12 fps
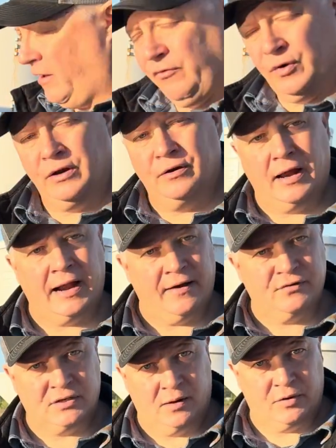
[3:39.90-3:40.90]
if we do not
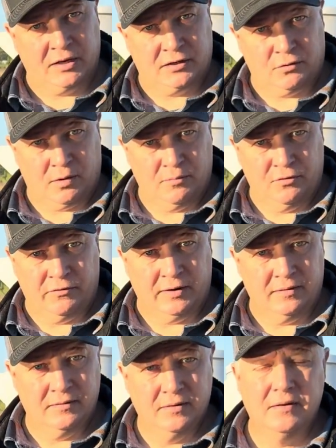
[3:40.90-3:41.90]
have something to remove it.
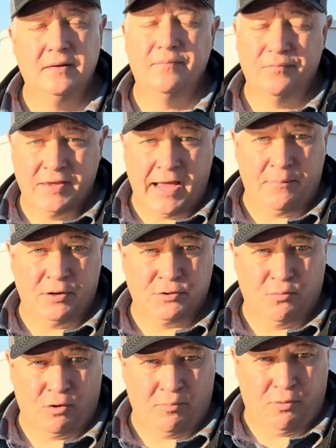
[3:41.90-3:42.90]
That
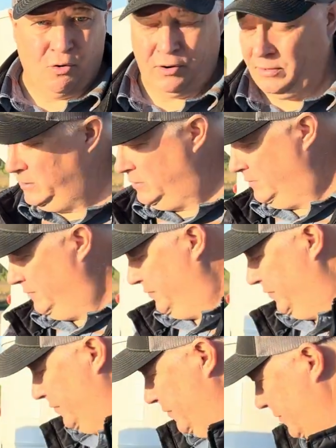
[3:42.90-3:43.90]
much more important.
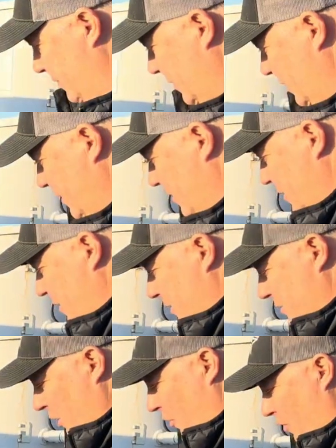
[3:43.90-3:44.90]

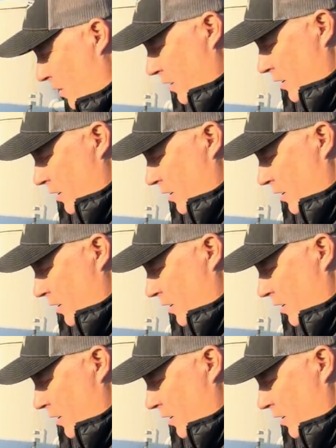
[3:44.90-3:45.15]
So